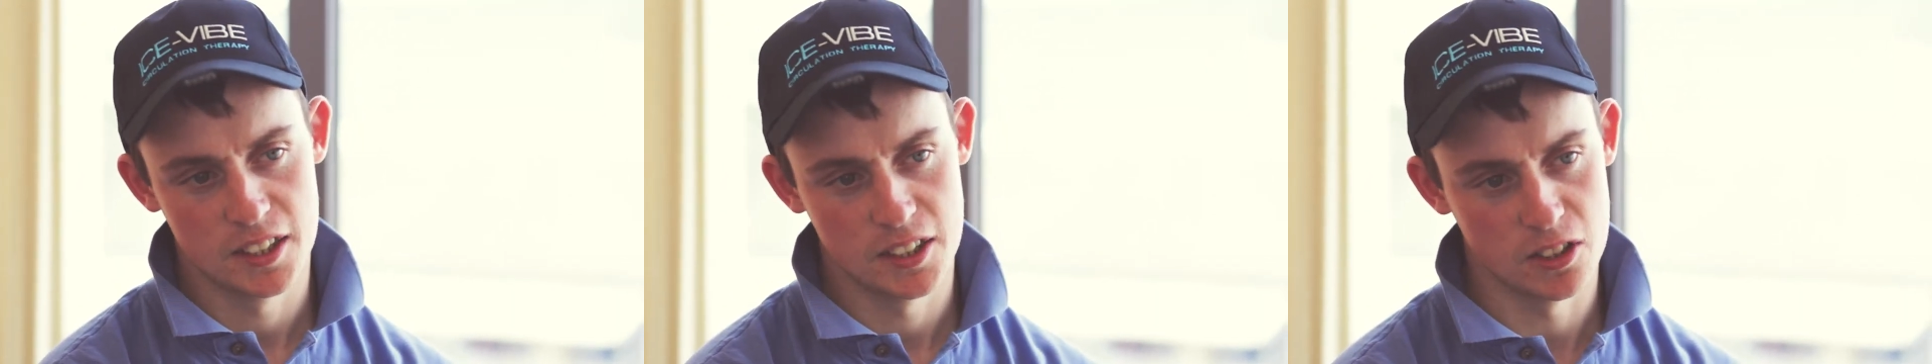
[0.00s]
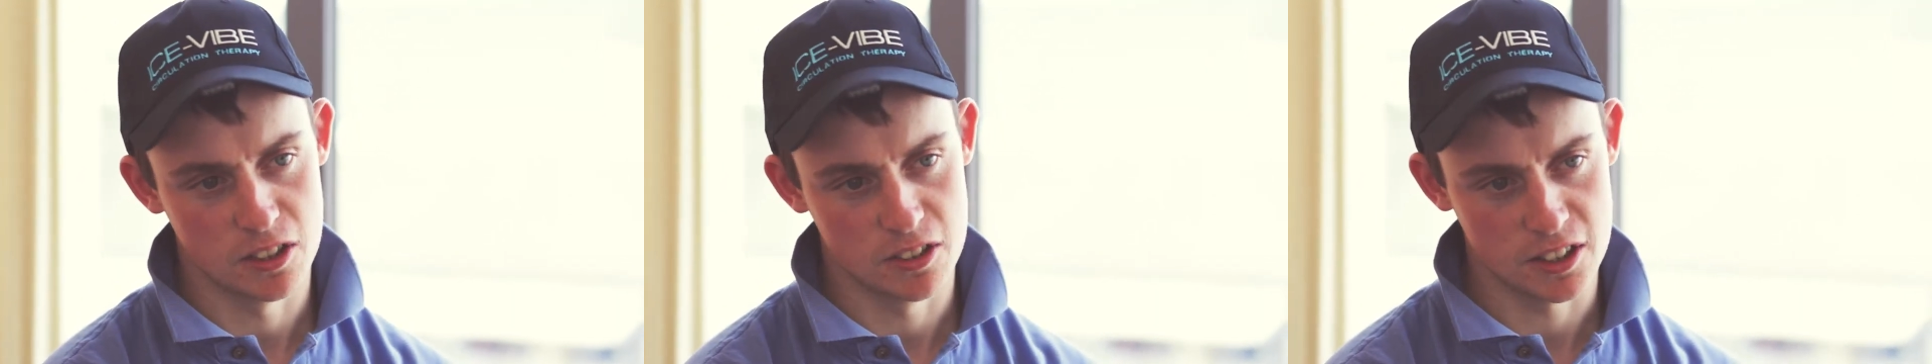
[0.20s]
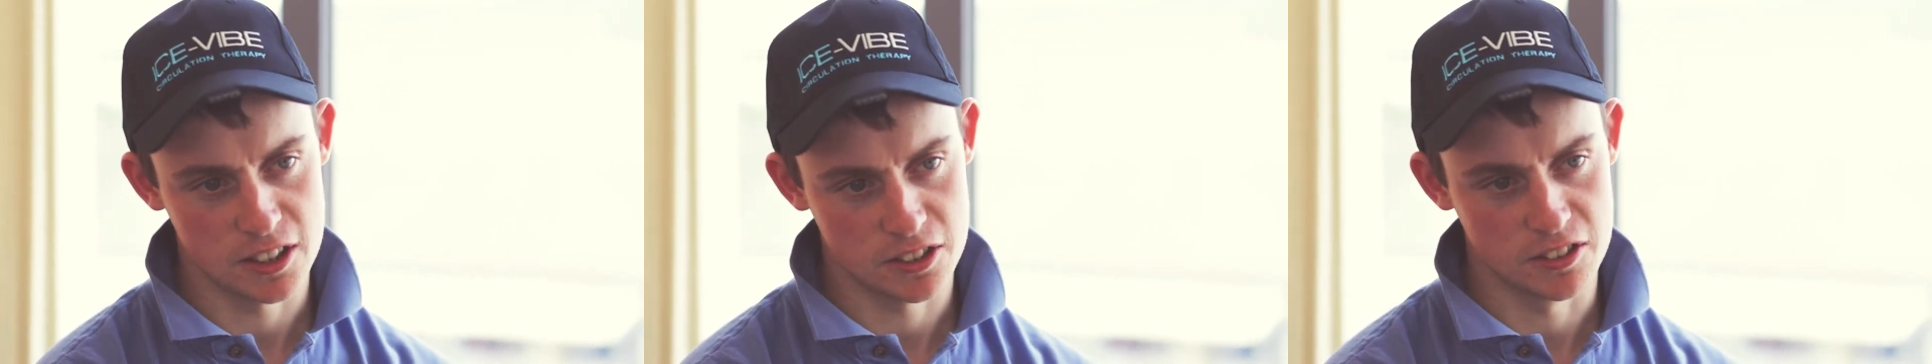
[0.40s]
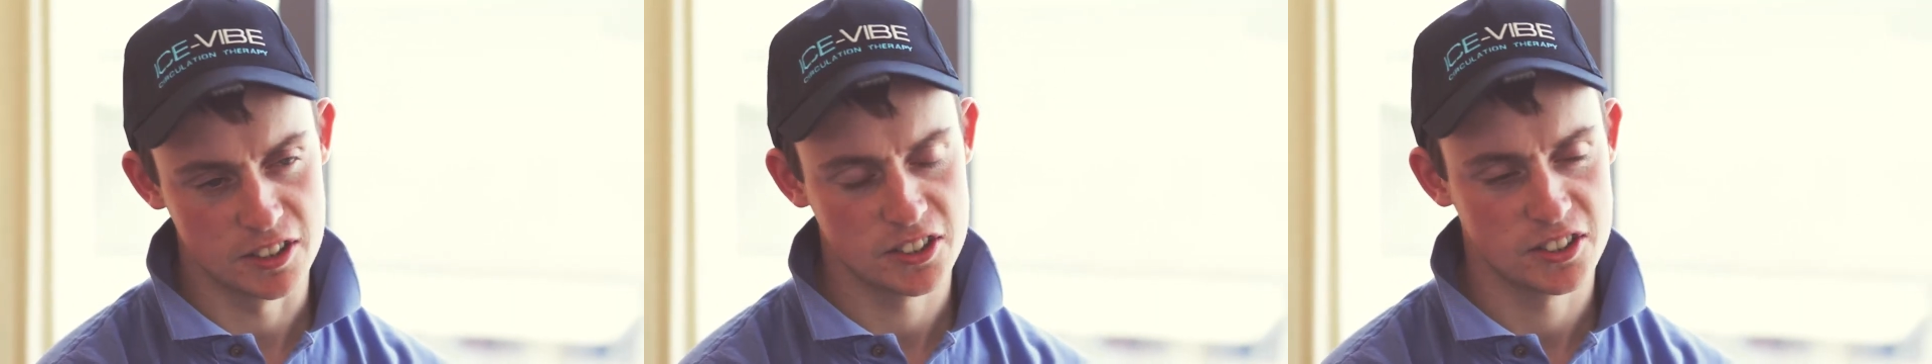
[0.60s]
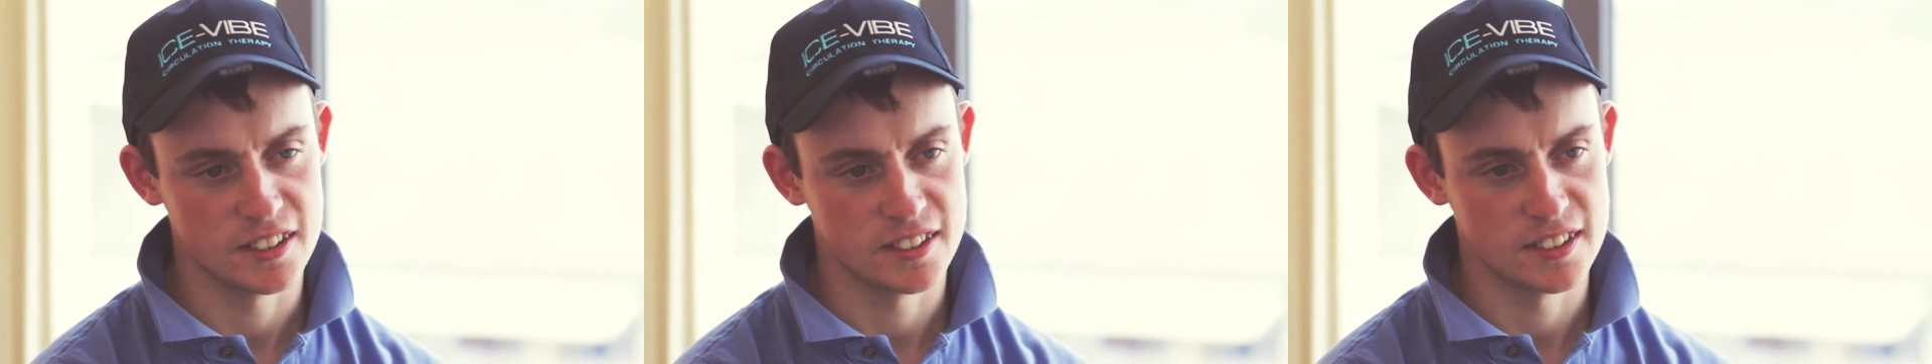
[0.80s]
you know, it
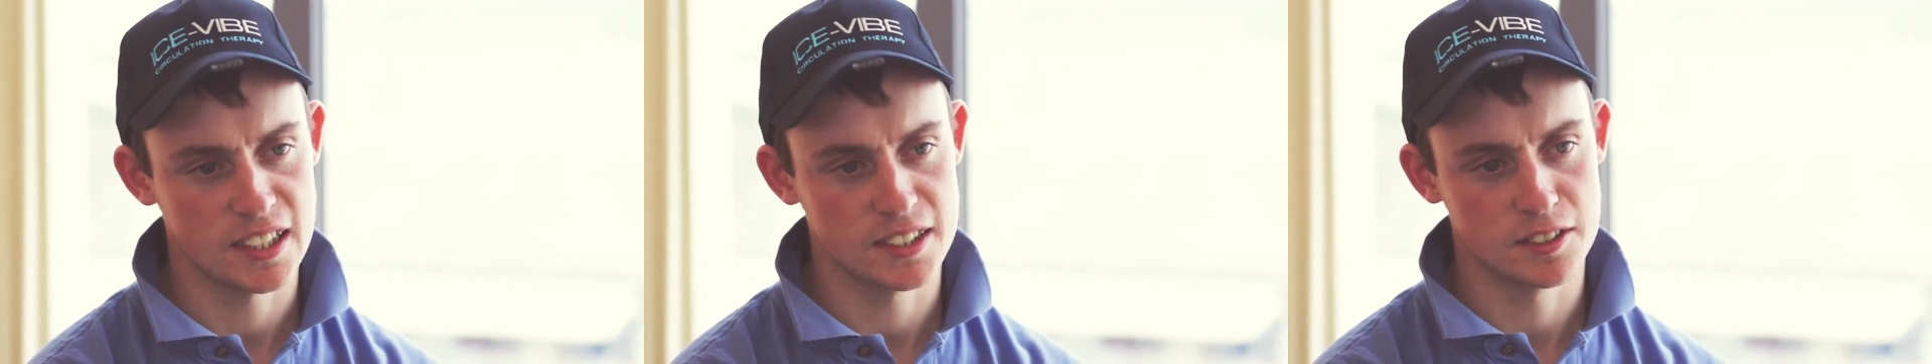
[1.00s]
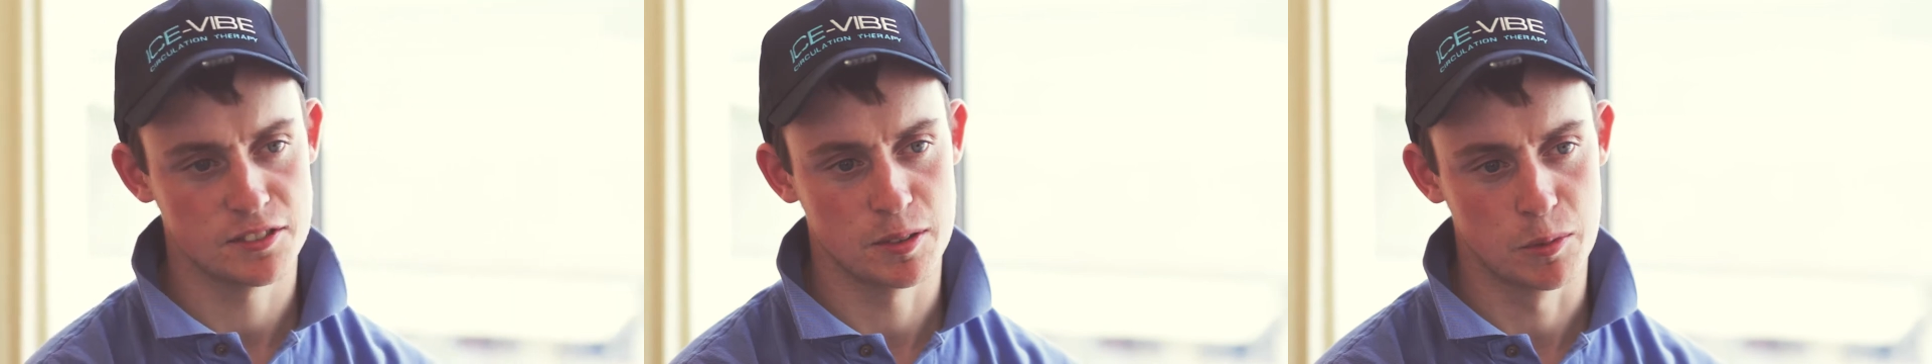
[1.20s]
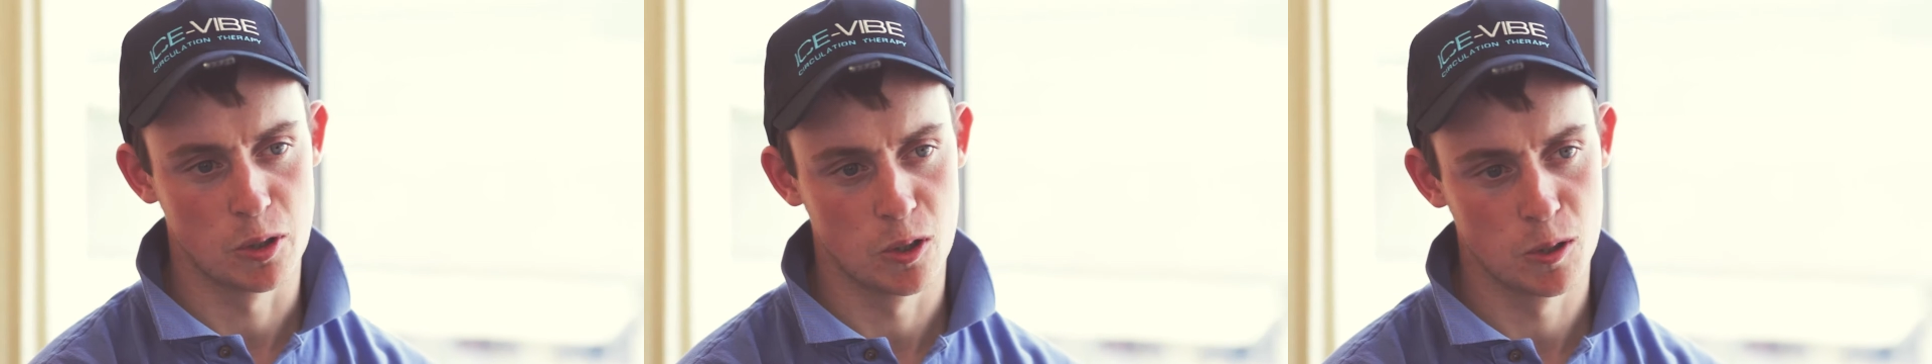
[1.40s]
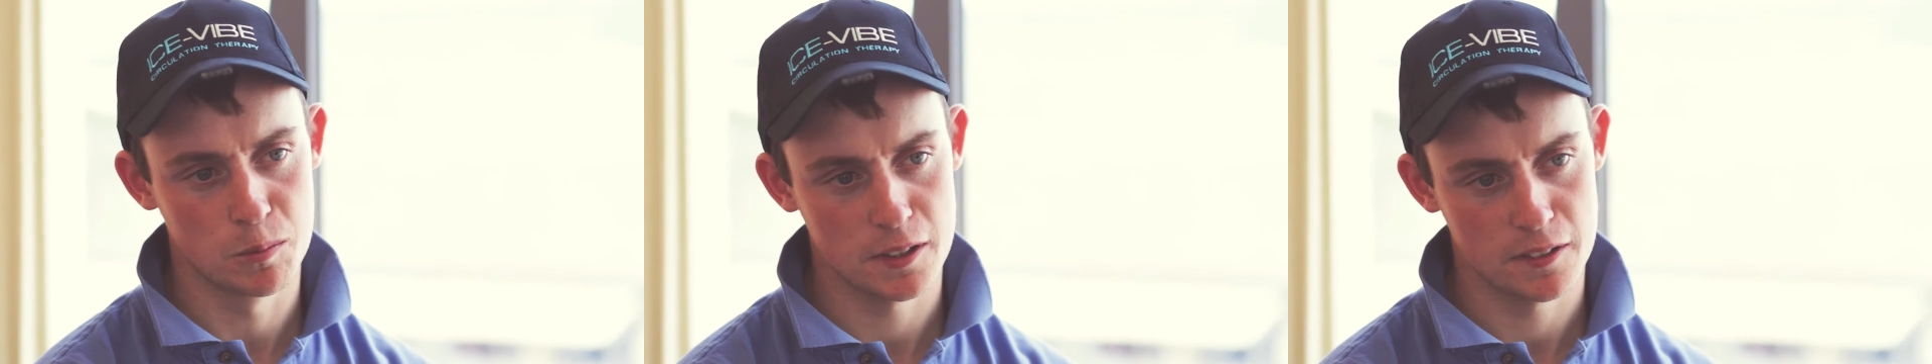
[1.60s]
originally started from home.